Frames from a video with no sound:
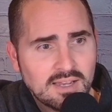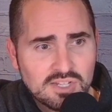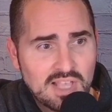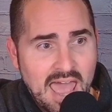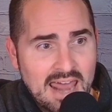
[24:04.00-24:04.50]

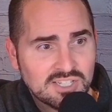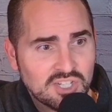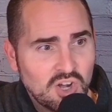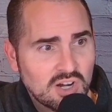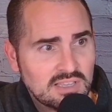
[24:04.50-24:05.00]
just add it to
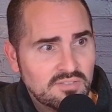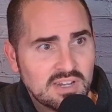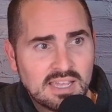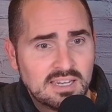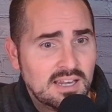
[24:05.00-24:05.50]
cart.
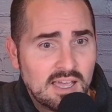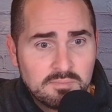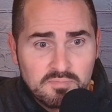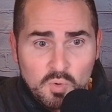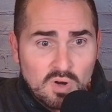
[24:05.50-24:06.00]
$11.99.
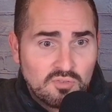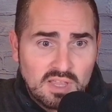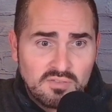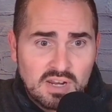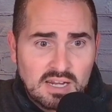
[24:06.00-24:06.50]
You want it for
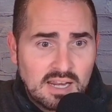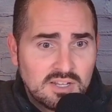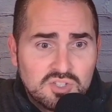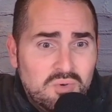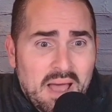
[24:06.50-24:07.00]
$11.99?
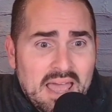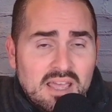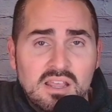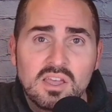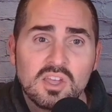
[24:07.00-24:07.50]
Just go buy it.
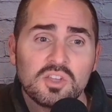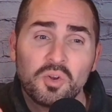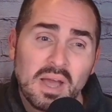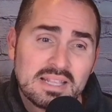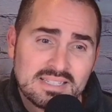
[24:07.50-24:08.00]
You know
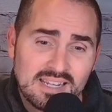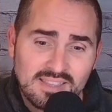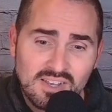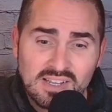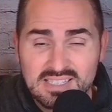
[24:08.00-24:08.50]
why it's sitting
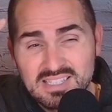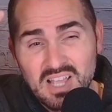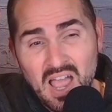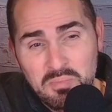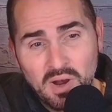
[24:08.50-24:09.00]
there? Because it's a
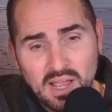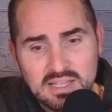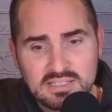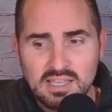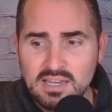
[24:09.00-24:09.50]
high
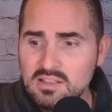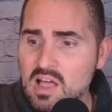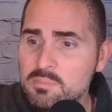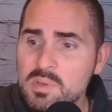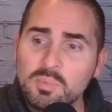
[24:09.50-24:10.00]
price, and a lot
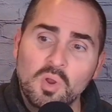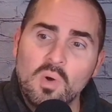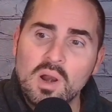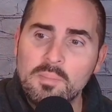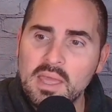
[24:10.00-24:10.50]
of people don't
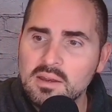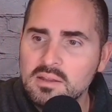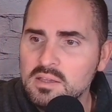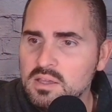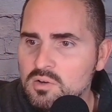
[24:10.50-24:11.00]
want to pay it.
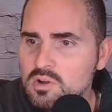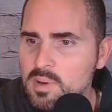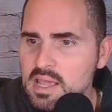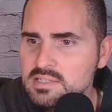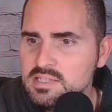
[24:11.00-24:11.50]
What about
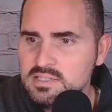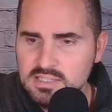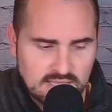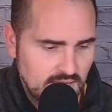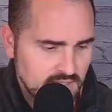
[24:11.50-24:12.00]
Asus these
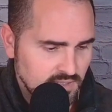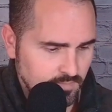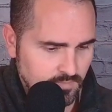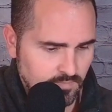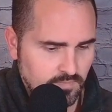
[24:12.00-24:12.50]
days?
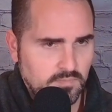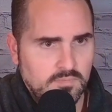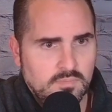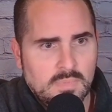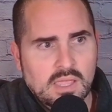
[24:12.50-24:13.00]

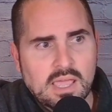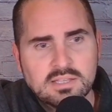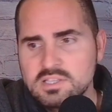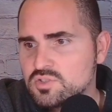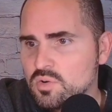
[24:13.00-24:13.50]

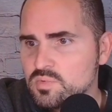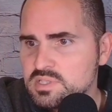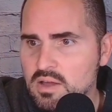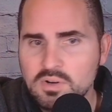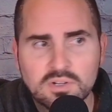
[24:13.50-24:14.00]
Asus store was
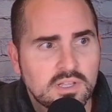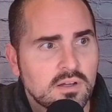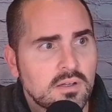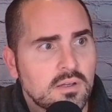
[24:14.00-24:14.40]
down earlier.